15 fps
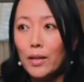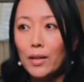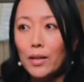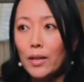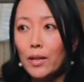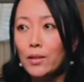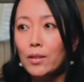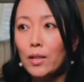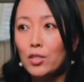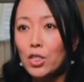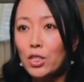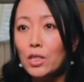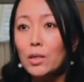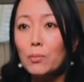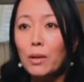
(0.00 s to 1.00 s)
And
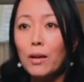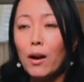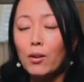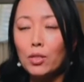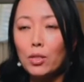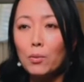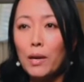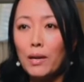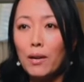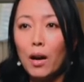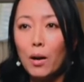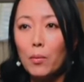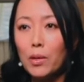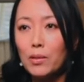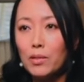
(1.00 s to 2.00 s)
Xi Jinping also made
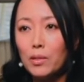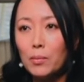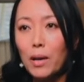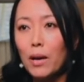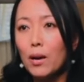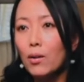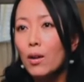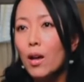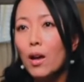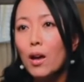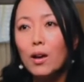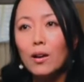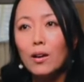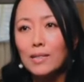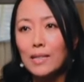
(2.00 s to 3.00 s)
comments about
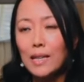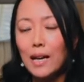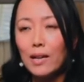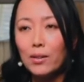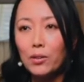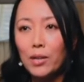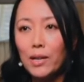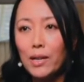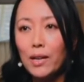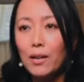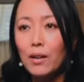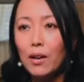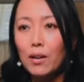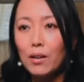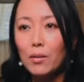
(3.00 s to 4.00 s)
accelerating
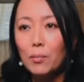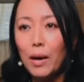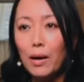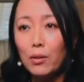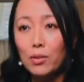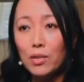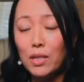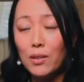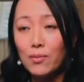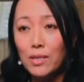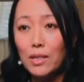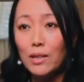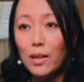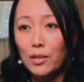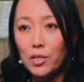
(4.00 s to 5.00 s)

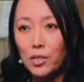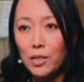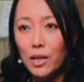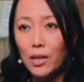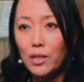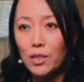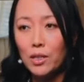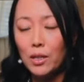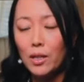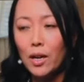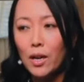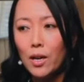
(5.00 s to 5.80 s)
biosafety legislation.